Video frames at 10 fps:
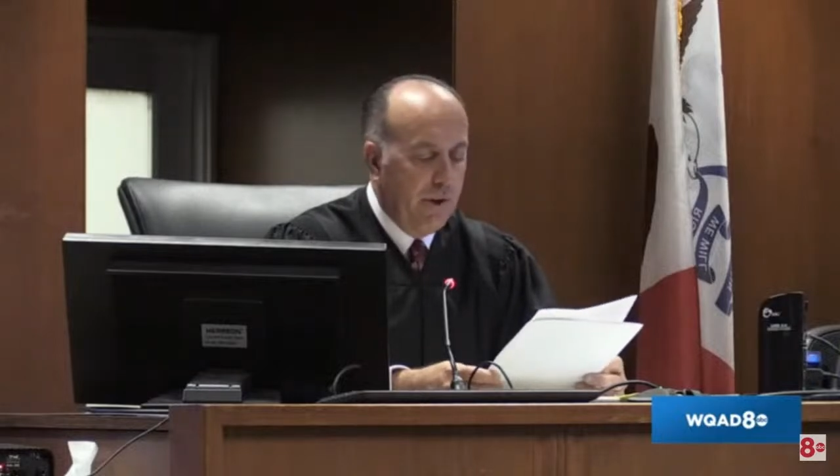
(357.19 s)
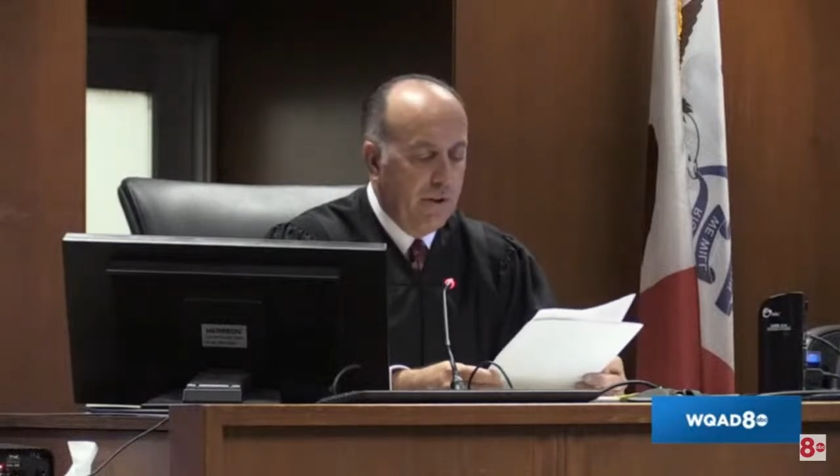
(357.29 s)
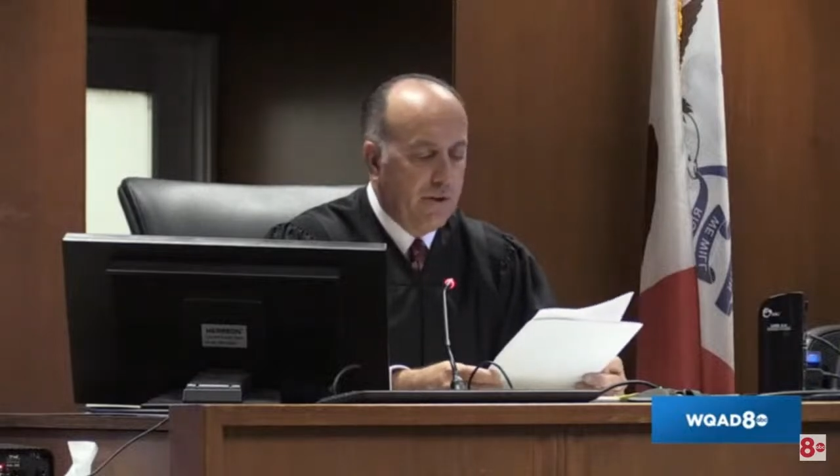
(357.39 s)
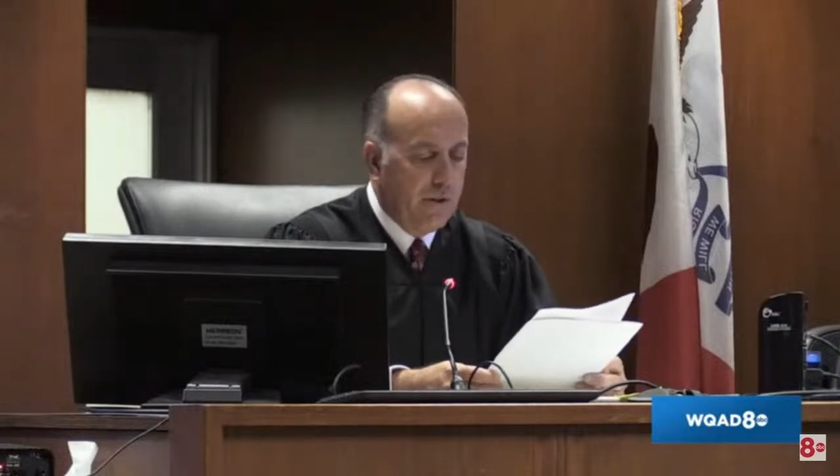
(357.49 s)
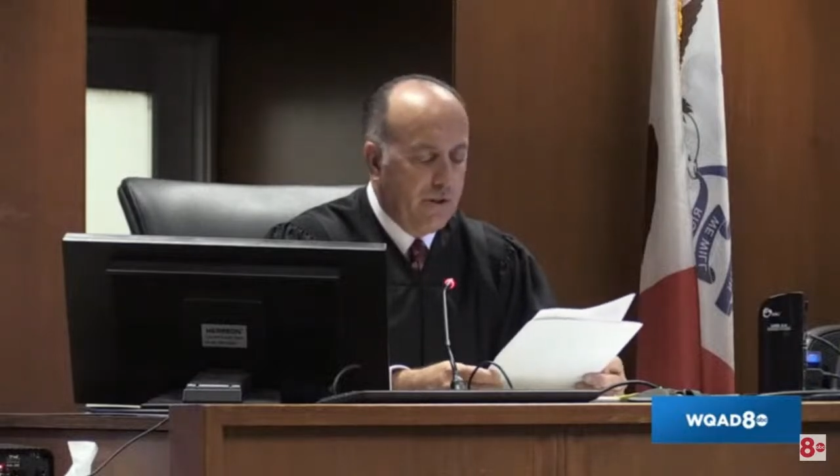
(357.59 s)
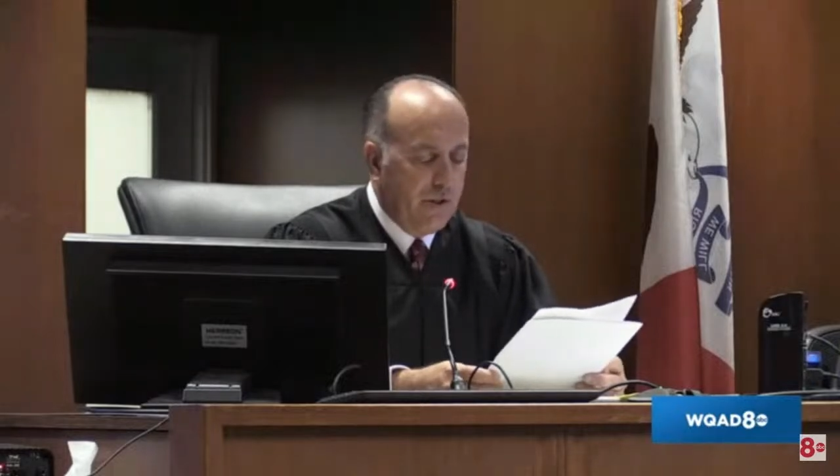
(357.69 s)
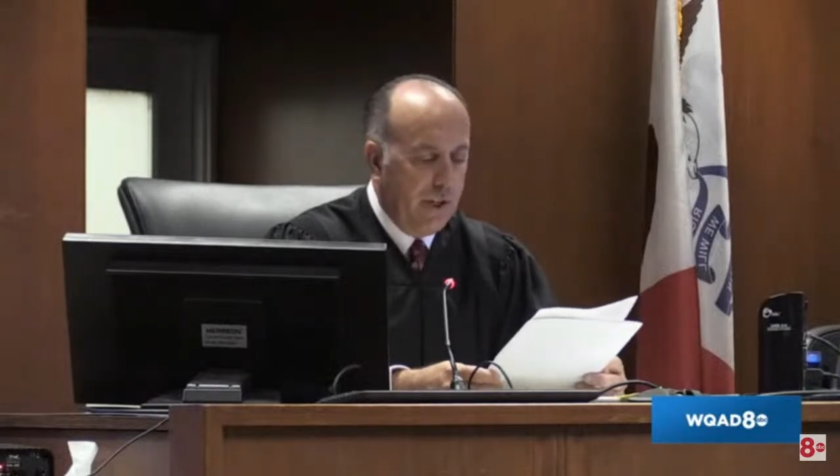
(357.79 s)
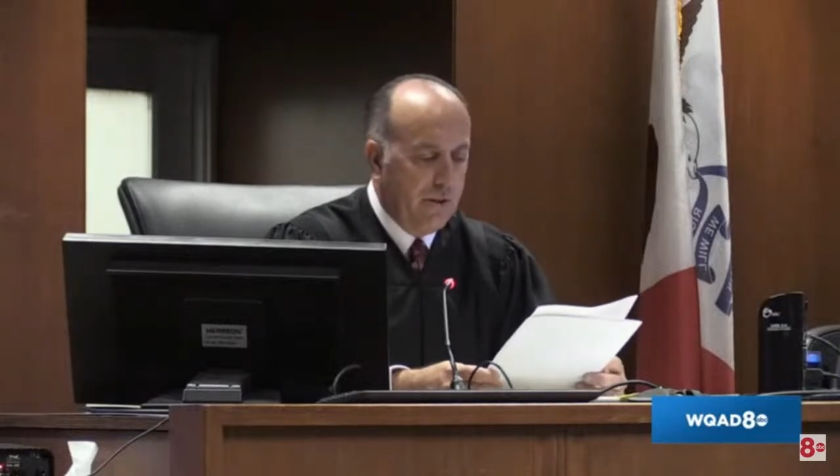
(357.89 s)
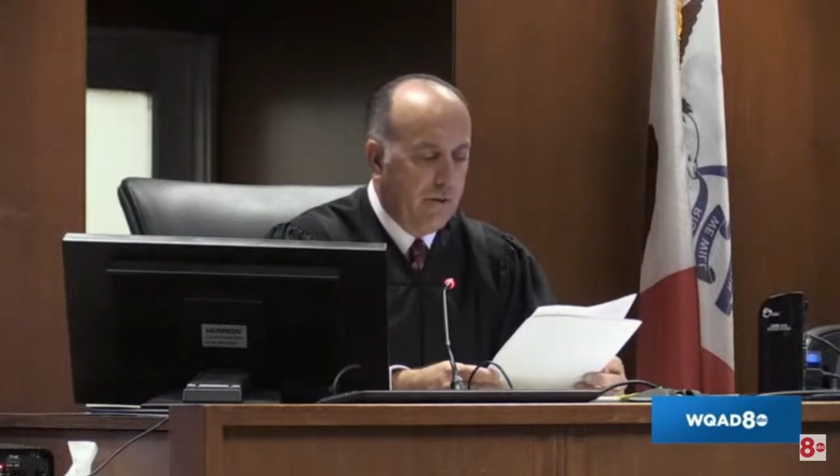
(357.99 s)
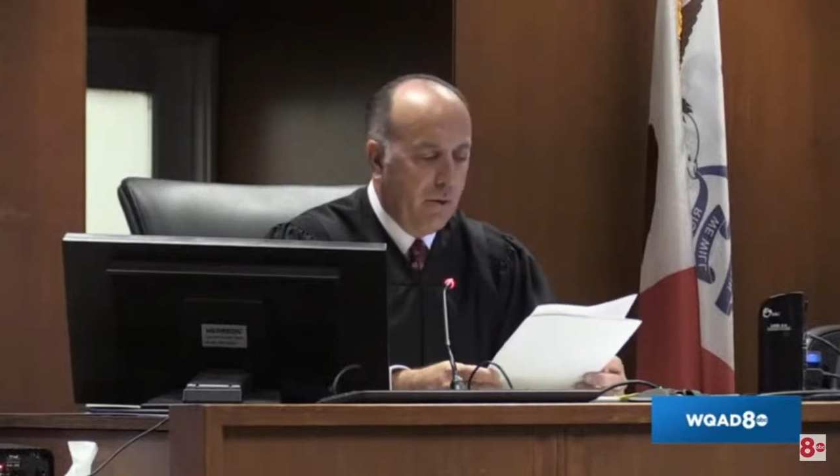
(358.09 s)
of any
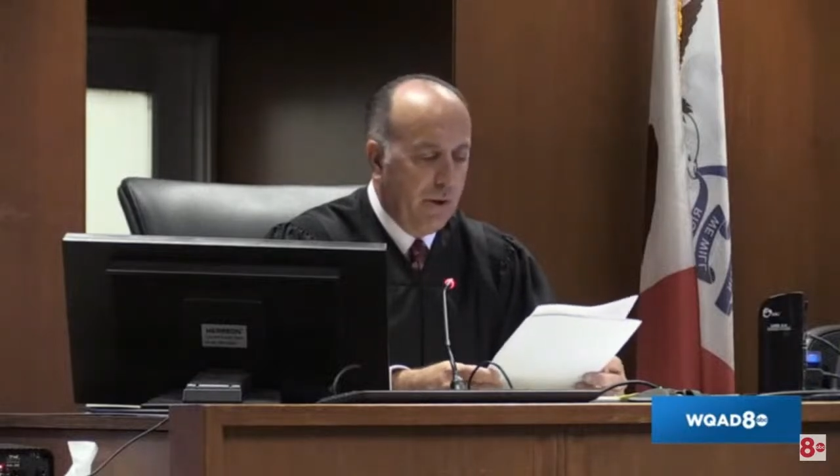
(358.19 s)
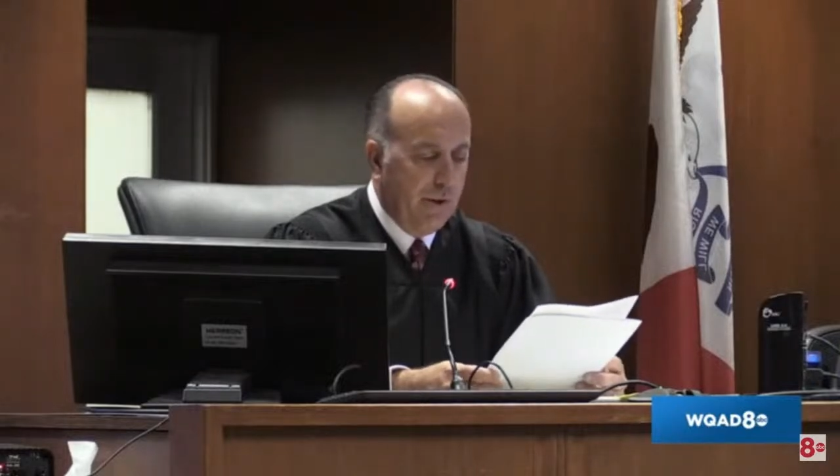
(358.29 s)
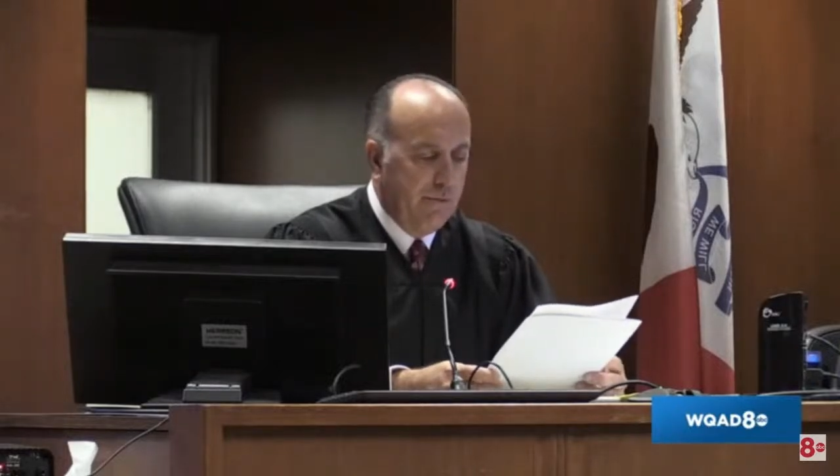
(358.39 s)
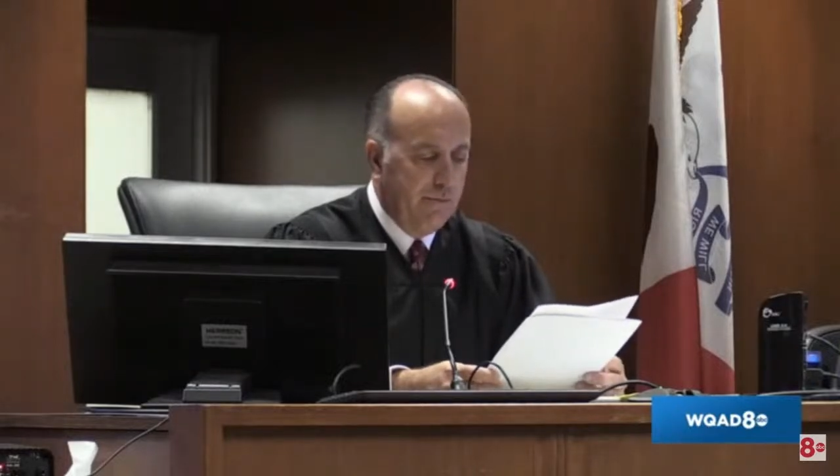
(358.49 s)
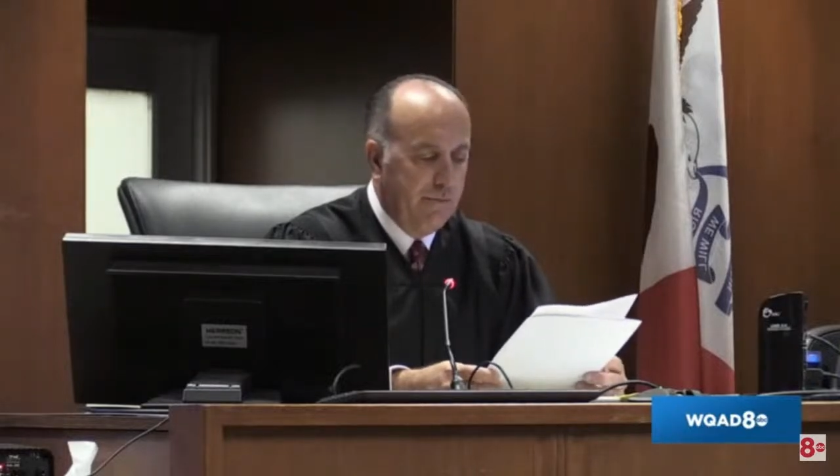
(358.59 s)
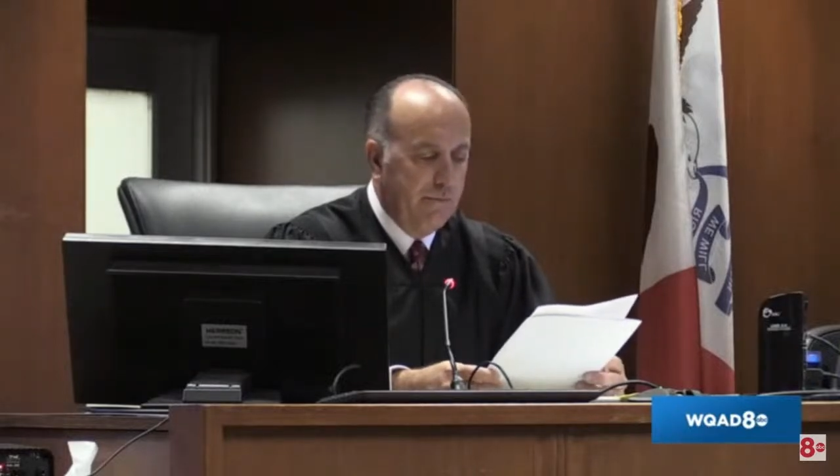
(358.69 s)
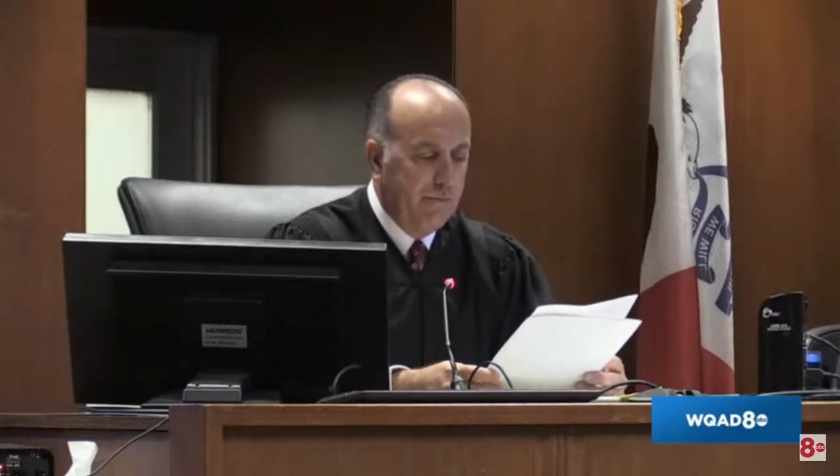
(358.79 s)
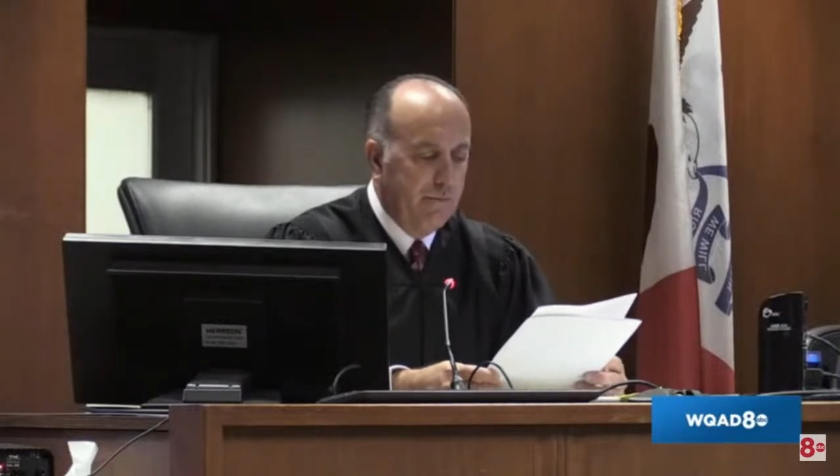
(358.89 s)
witness's testimony.